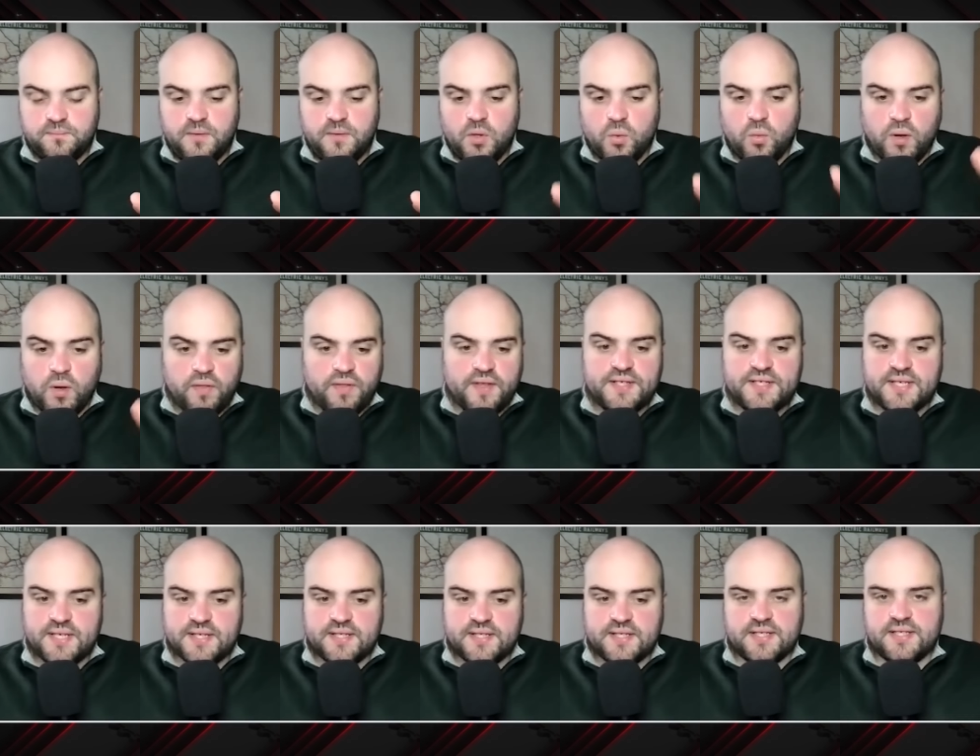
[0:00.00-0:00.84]
well, this
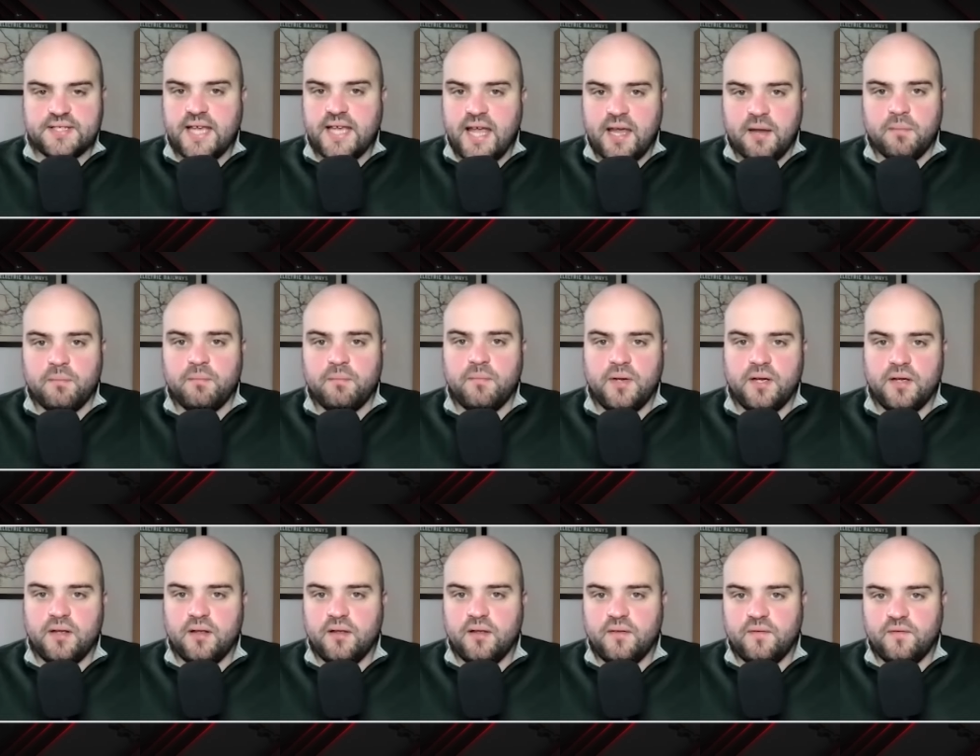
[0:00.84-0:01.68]
is the same.
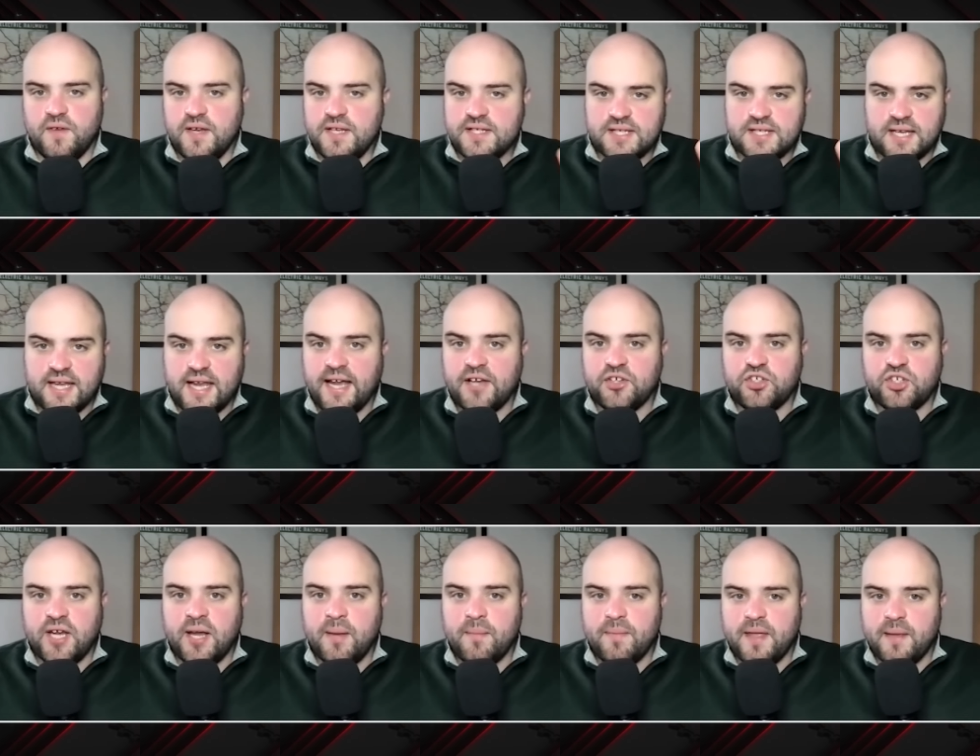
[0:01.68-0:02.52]
Visa Cash
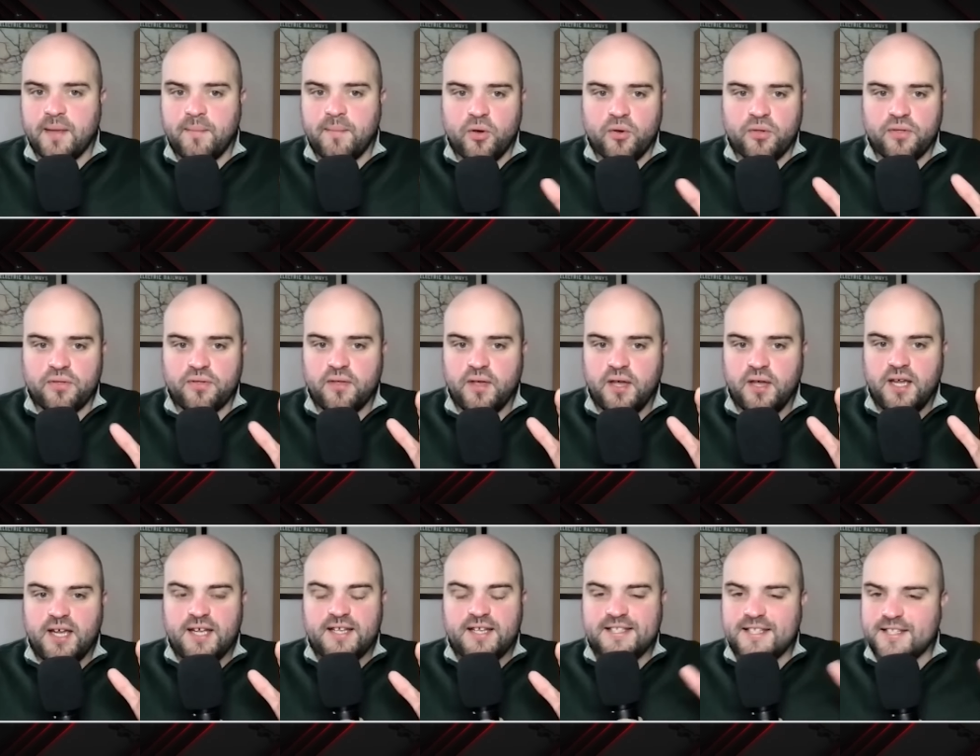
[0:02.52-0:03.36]
App, they're both
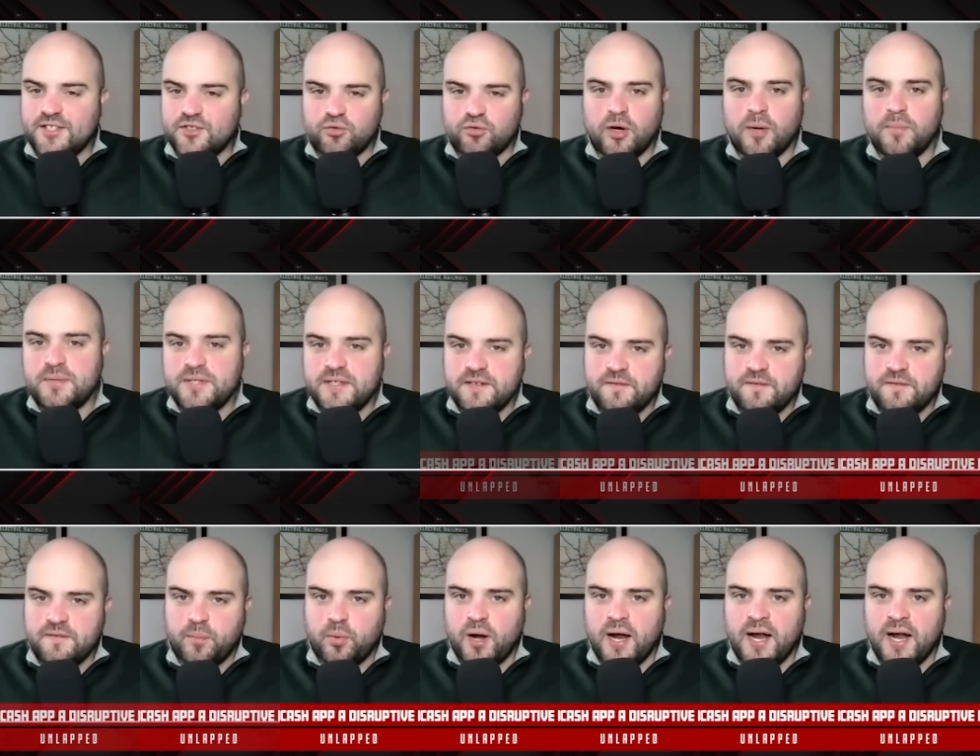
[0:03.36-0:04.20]
disruptive
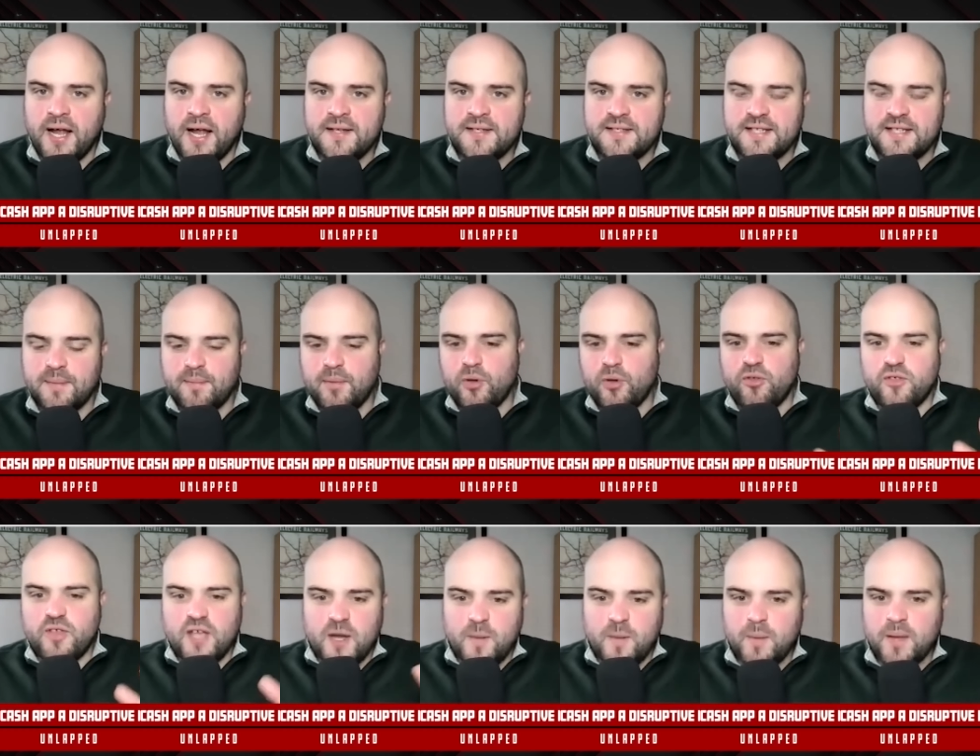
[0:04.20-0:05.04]
brands. They're both
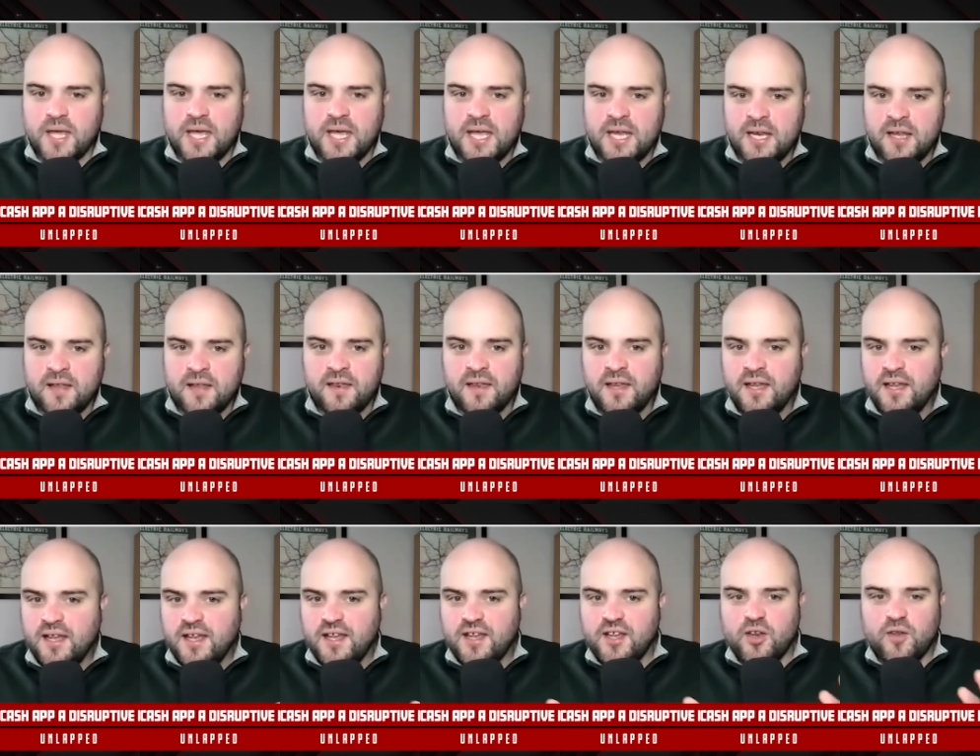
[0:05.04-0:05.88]
coming in and
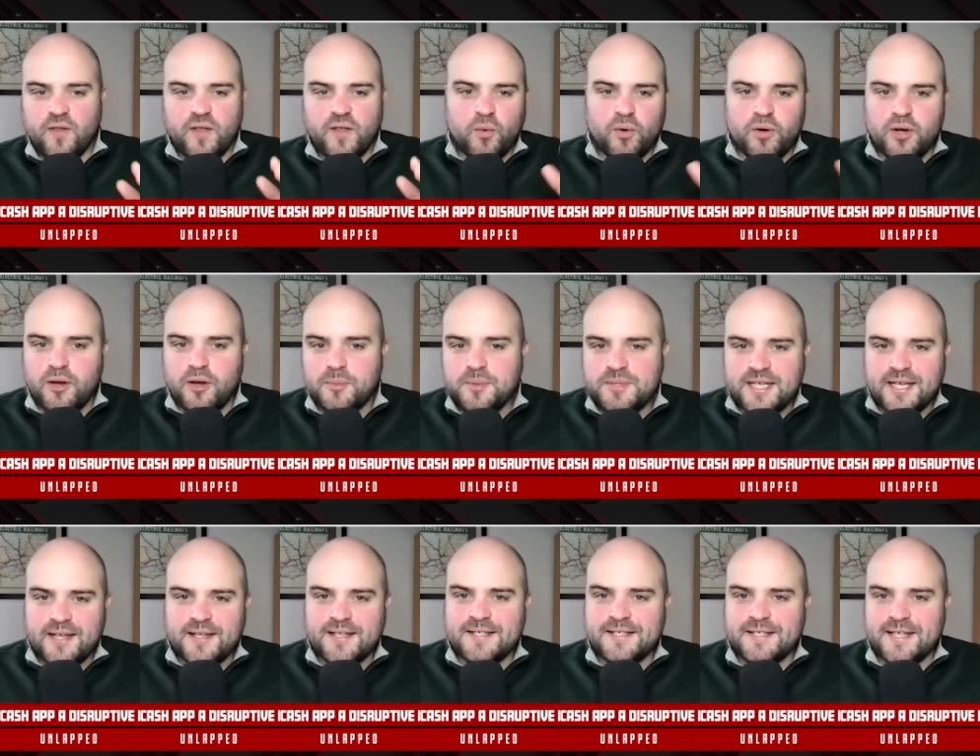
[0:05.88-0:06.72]
you know they want to
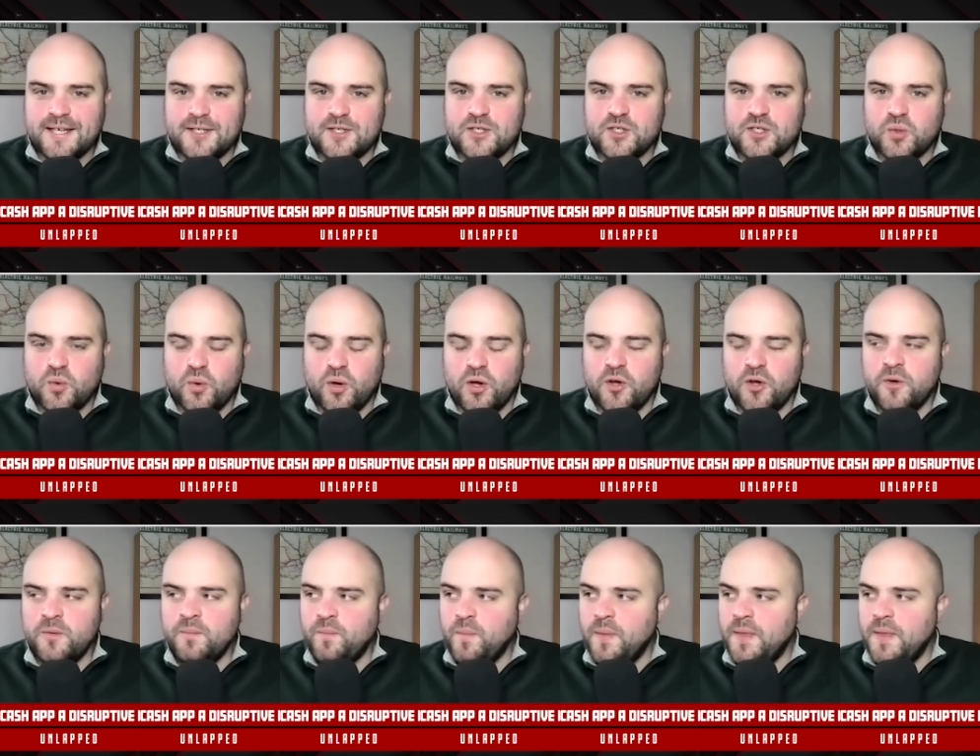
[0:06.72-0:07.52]
upset the status quo.